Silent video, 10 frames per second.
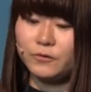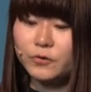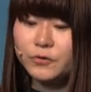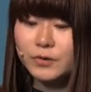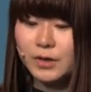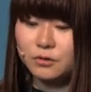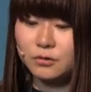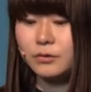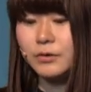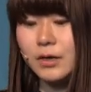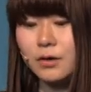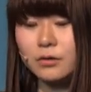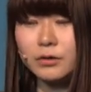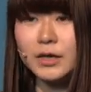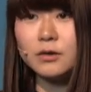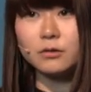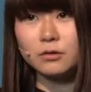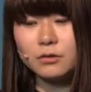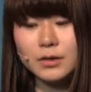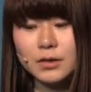reverse engineering are
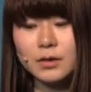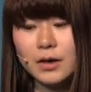included